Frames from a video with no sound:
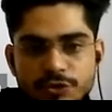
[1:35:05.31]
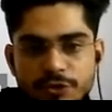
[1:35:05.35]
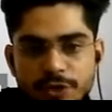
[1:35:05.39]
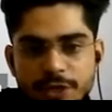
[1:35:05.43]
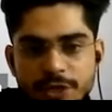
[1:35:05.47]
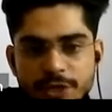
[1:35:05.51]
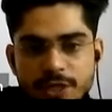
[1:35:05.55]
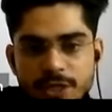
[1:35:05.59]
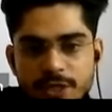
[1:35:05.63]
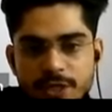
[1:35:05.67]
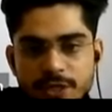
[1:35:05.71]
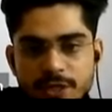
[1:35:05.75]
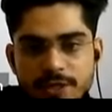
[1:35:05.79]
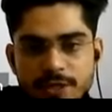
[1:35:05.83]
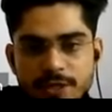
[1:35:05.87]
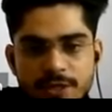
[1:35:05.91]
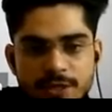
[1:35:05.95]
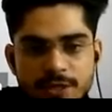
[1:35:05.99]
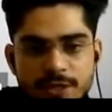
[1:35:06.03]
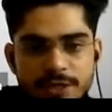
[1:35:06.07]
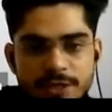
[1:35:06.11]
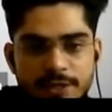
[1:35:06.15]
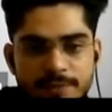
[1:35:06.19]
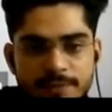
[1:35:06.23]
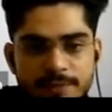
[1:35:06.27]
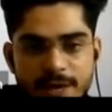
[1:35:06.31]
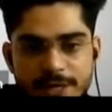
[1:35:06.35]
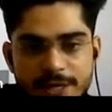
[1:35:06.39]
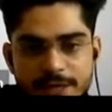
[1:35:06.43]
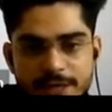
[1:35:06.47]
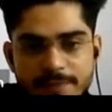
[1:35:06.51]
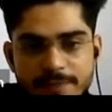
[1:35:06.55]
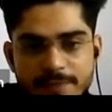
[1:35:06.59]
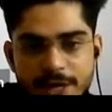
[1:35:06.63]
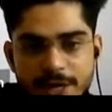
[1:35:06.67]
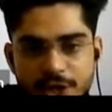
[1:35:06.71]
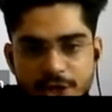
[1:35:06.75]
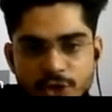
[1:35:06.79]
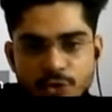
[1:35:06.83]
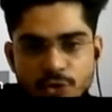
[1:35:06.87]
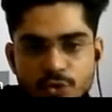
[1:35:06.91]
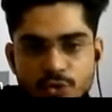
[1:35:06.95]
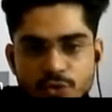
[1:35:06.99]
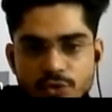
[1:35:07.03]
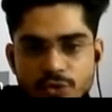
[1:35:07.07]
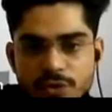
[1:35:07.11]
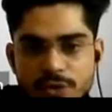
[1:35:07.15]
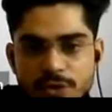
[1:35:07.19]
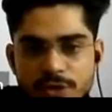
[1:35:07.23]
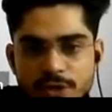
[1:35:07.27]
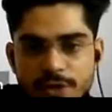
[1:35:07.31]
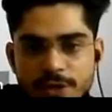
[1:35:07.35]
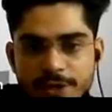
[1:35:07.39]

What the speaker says: 3 divided by 2.